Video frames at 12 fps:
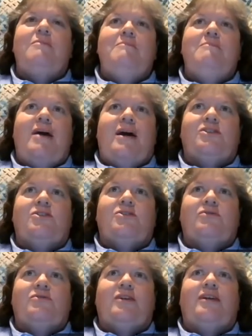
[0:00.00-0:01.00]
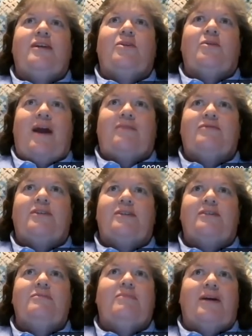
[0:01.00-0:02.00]
masterfully
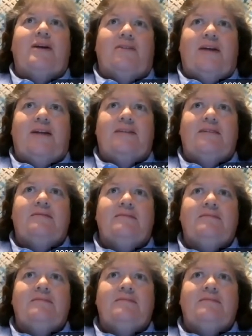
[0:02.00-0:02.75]
crafted by Glenn.